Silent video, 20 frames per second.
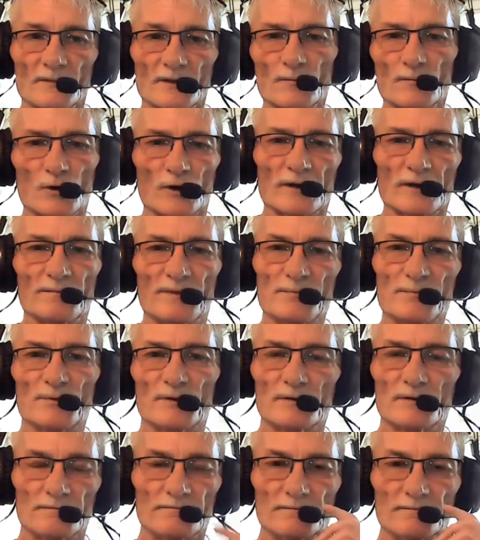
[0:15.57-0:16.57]
Morning,
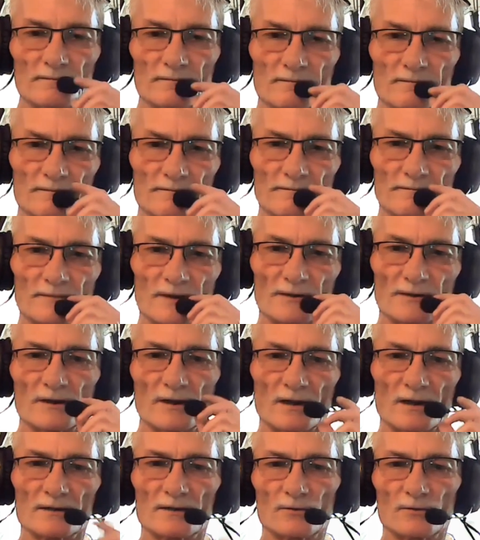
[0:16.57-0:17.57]
people. Another
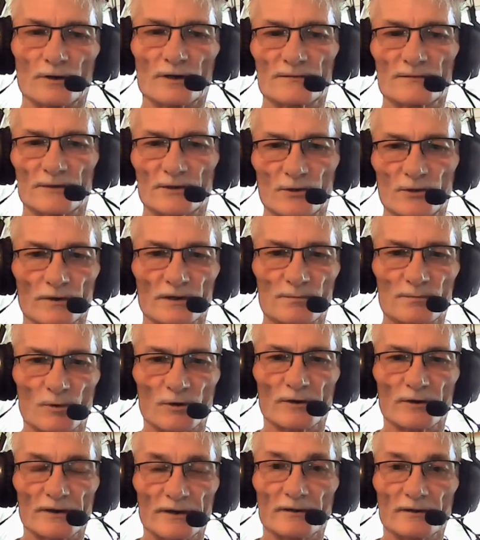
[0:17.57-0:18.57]
God Glorious Victorious
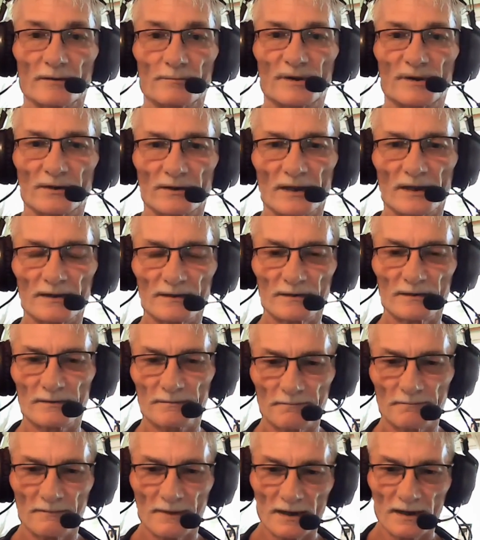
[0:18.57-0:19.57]
morning here in Paradise.
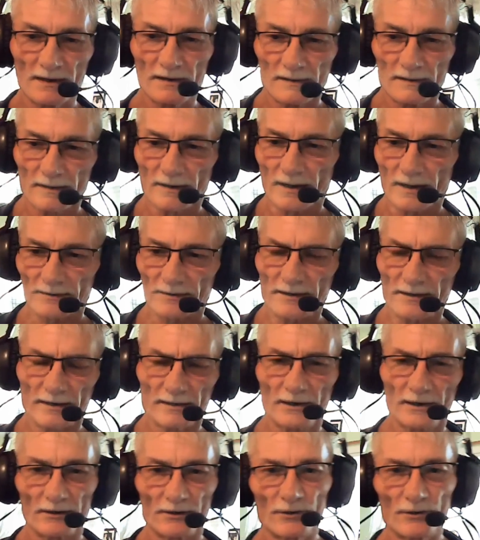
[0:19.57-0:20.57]
Uh, today
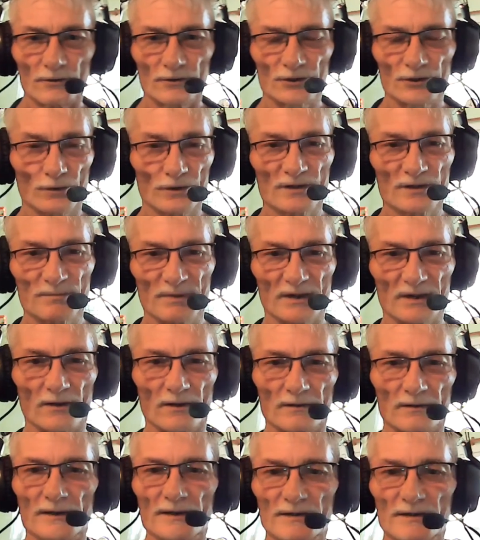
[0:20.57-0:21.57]
I'm going to do a short spiel
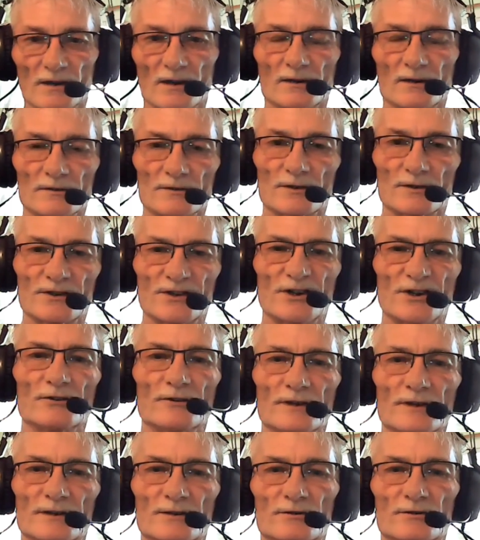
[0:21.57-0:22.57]
on these, our
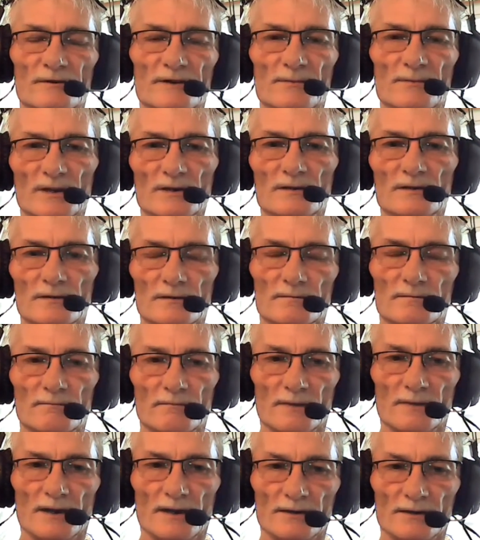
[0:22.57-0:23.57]
security agreement,
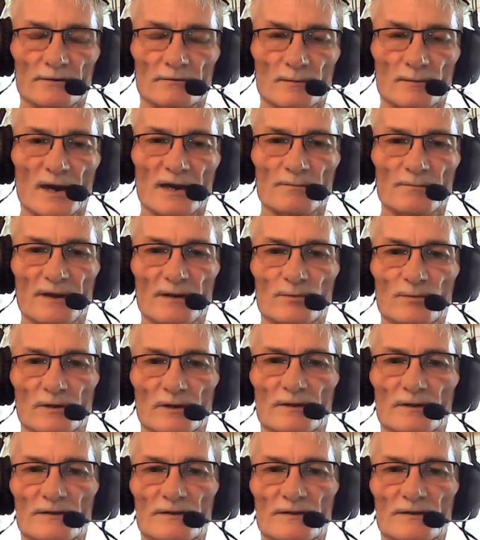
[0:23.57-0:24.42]
and to remind people that